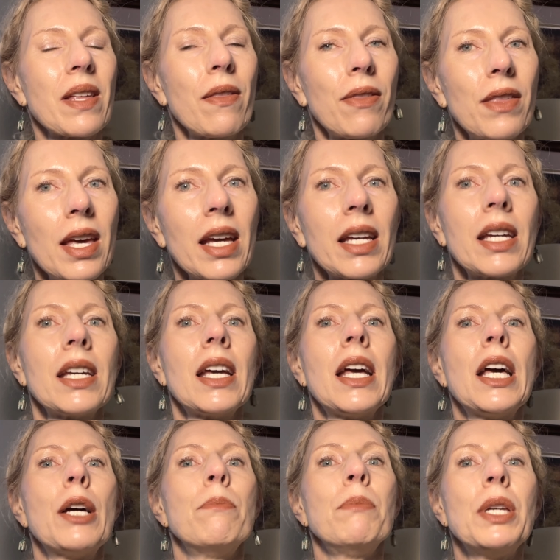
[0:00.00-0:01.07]
thick
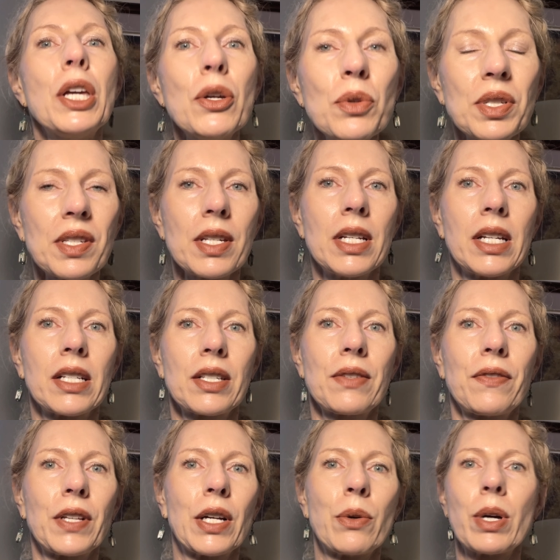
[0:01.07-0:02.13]
mucinous
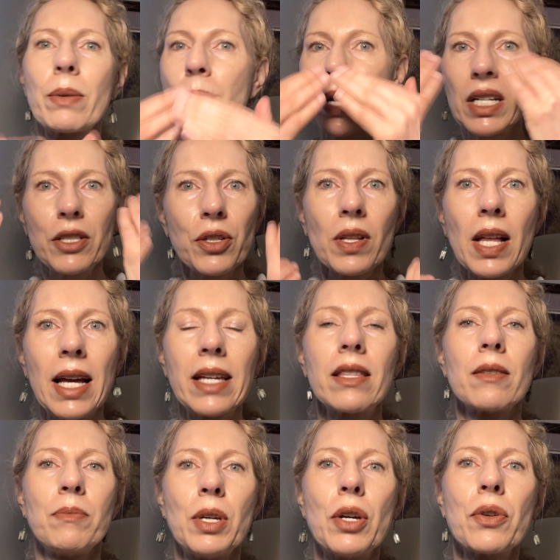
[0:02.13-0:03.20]
fluid, much like the
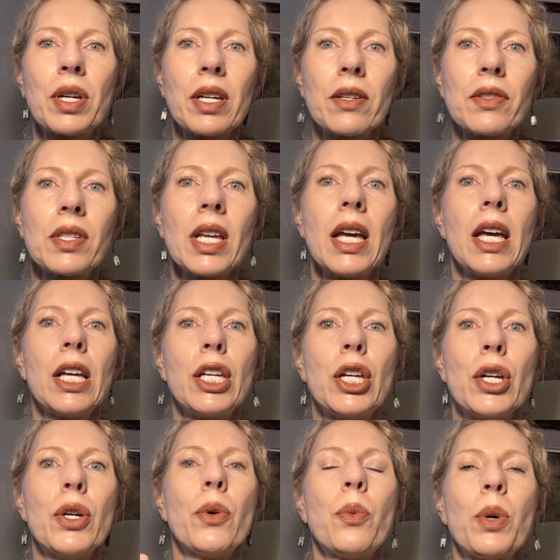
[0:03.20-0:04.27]
mucus
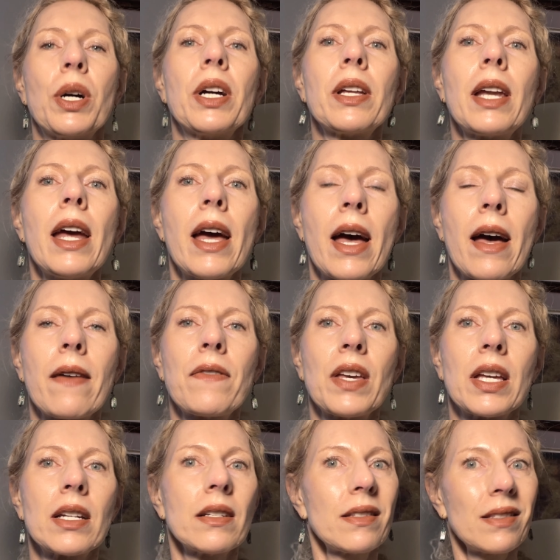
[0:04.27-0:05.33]
you would have
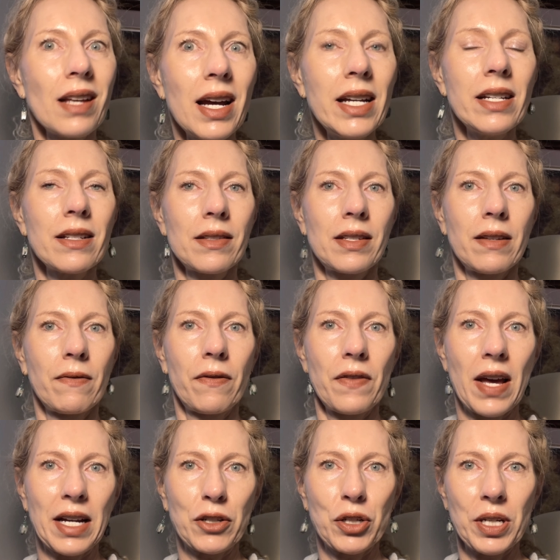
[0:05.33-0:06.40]
in a sinus
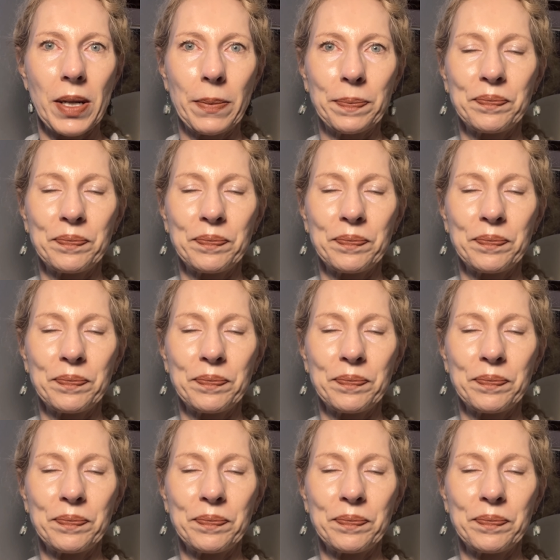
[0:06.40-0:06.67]
infection.